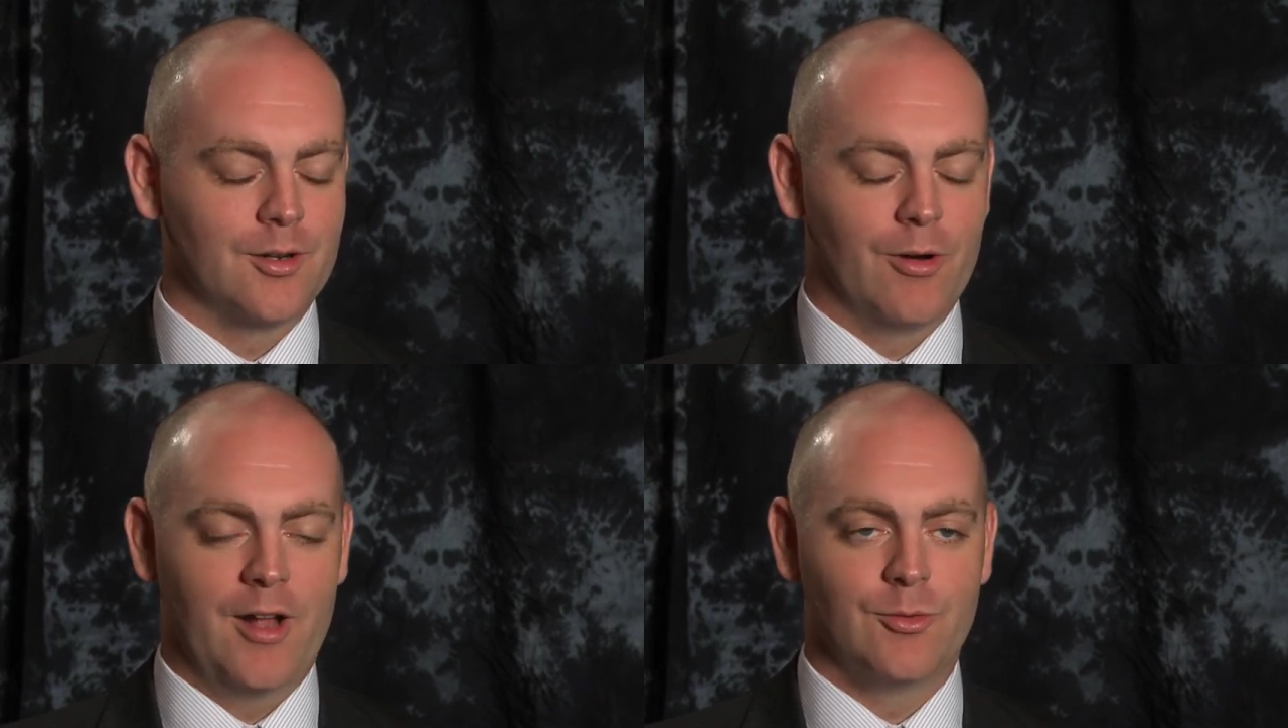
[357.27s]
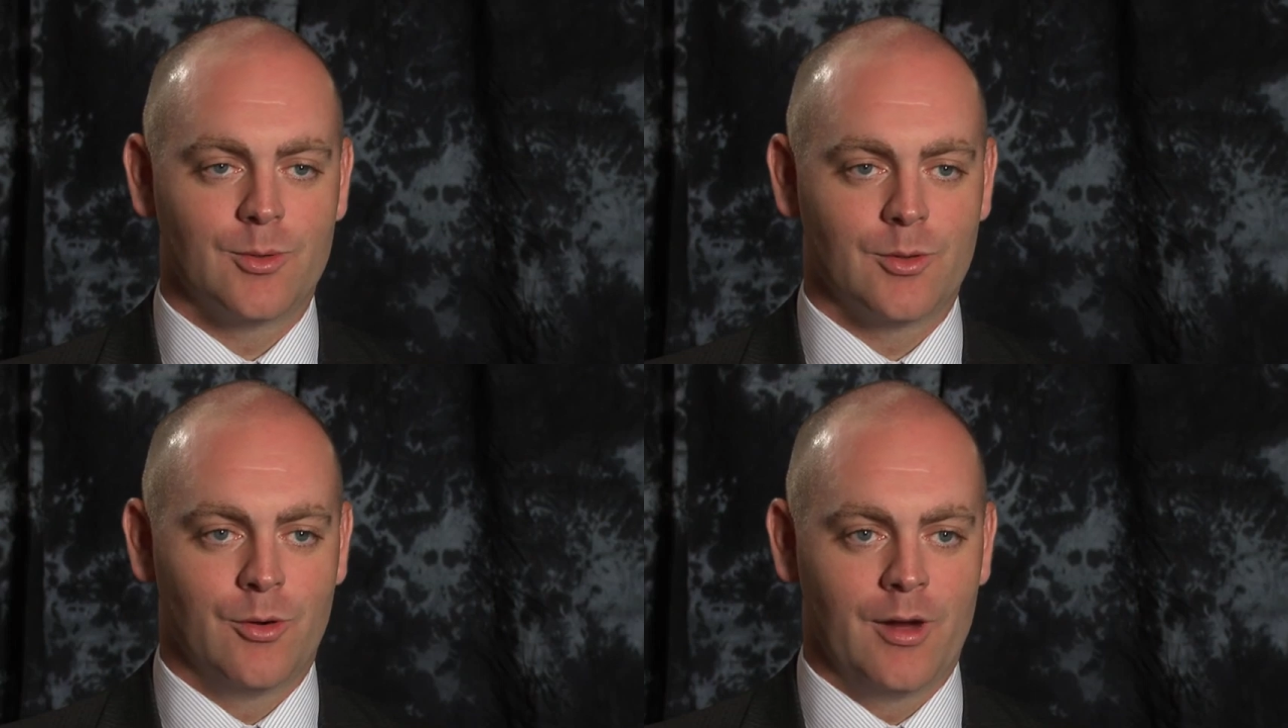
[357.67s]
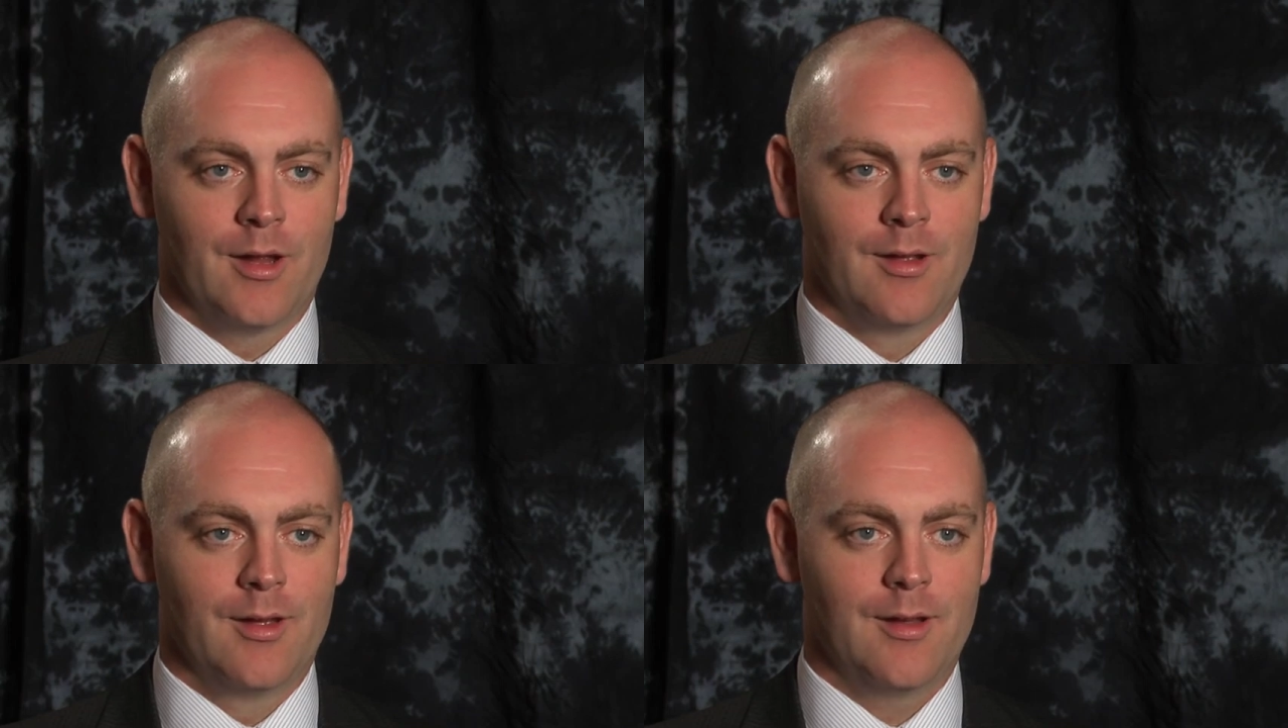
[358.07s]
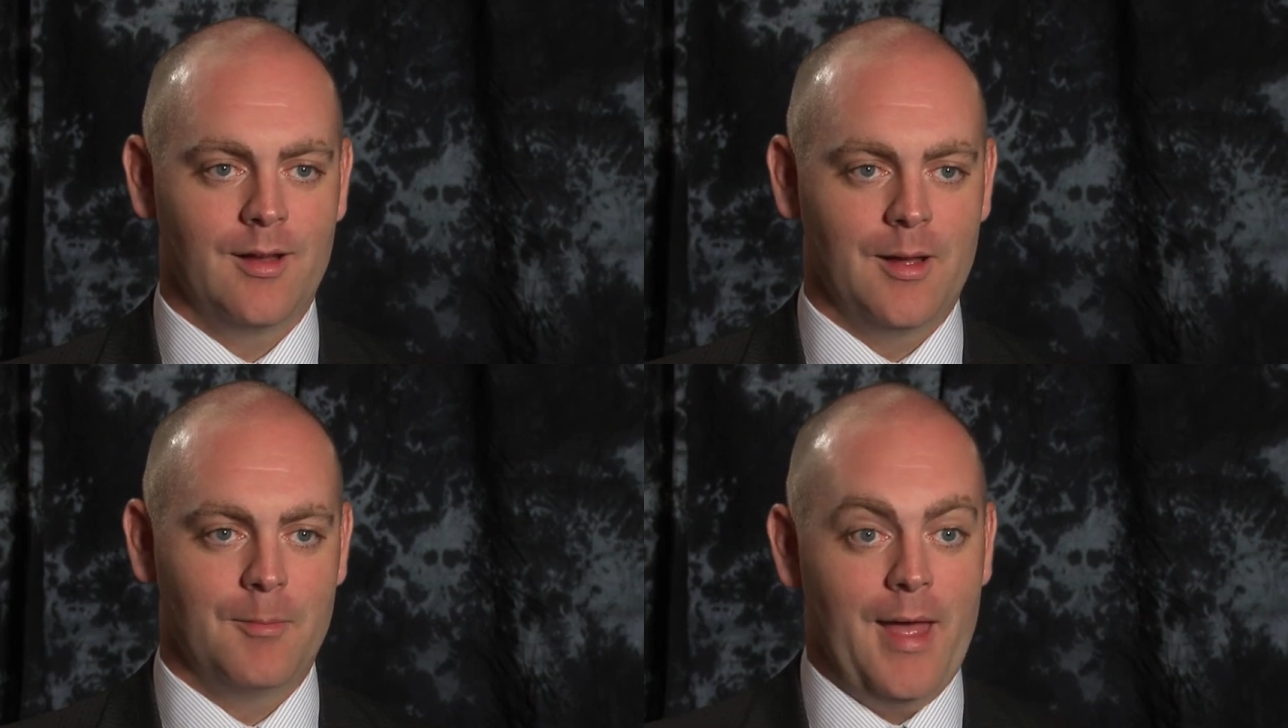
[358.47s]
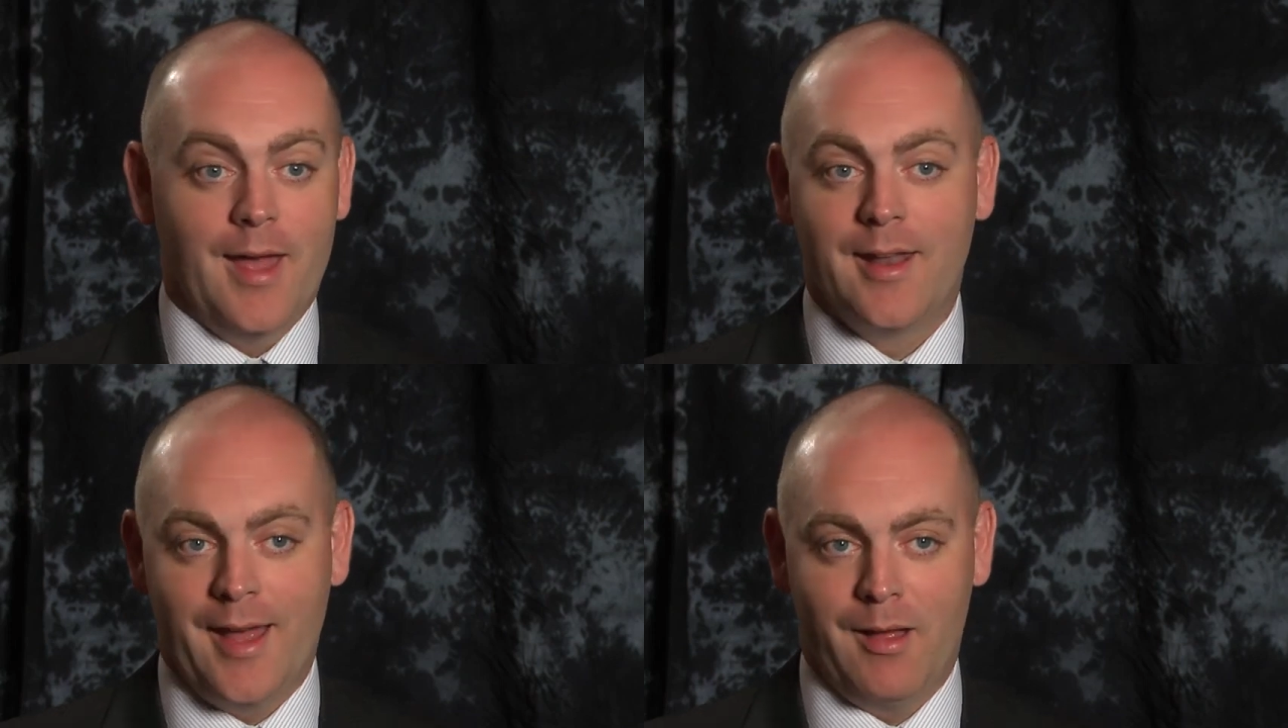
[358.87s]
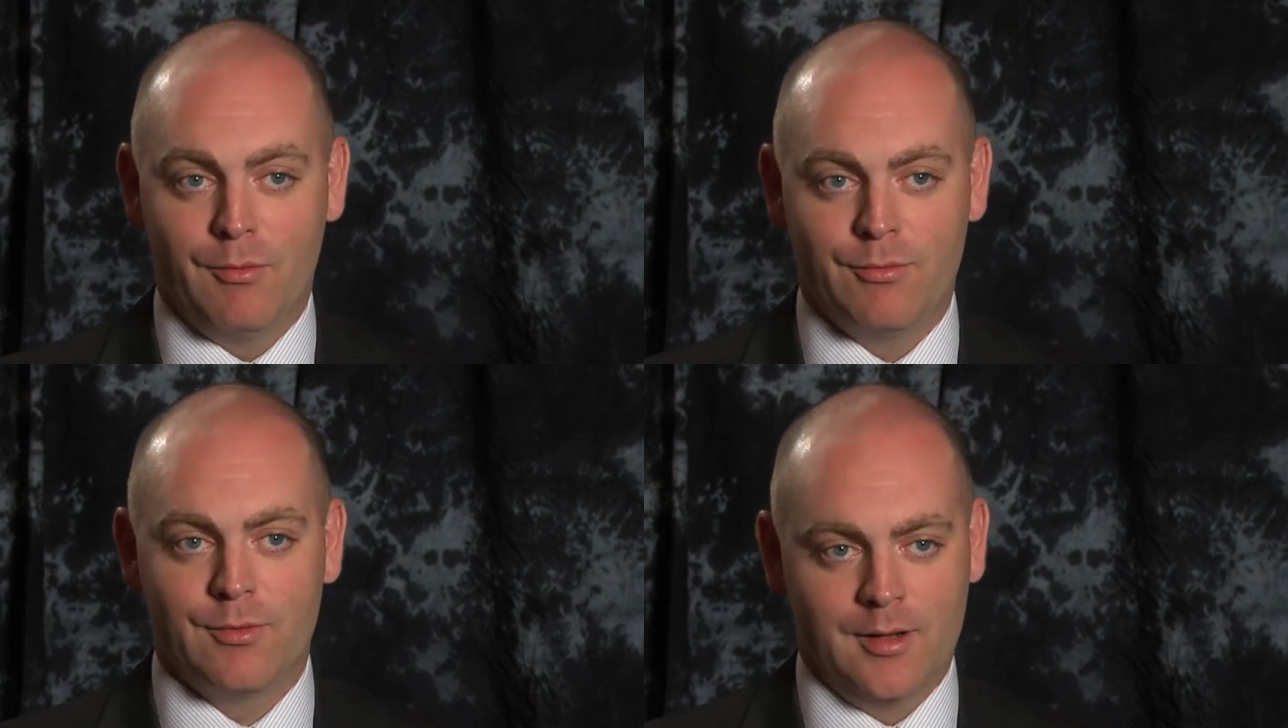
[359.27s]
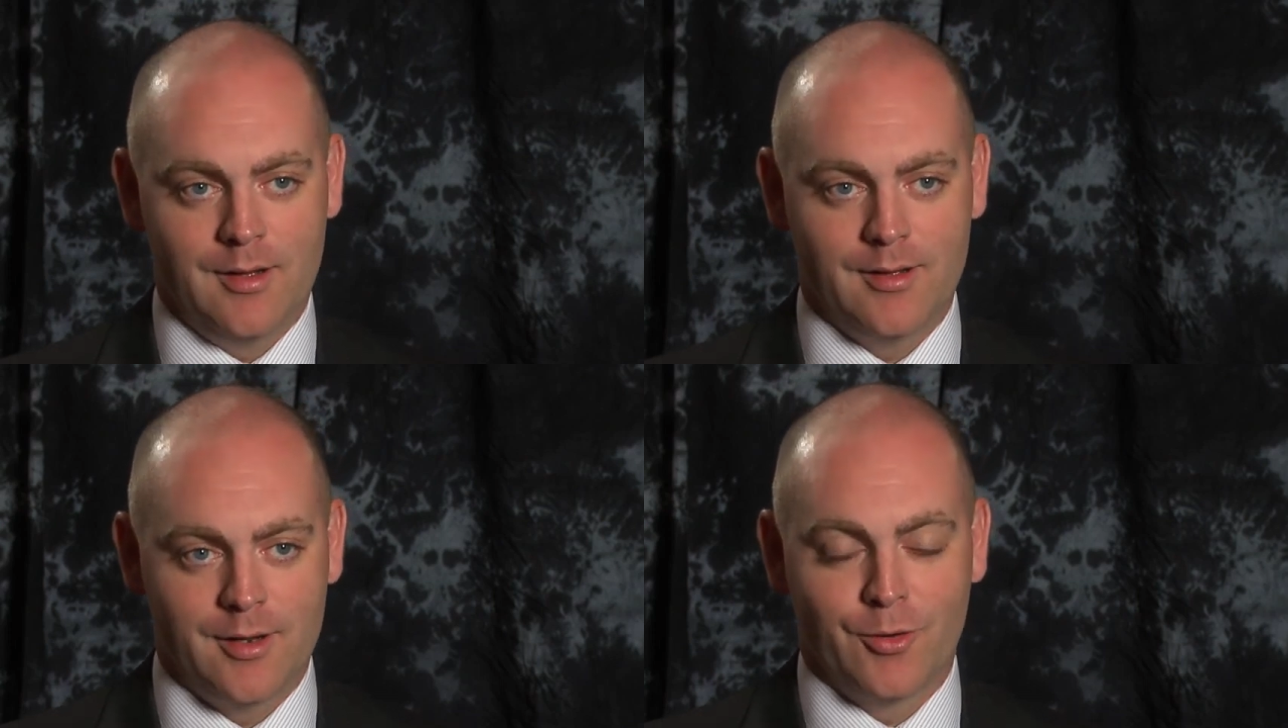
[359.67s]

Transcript: a, a graduate degree um, and have uh,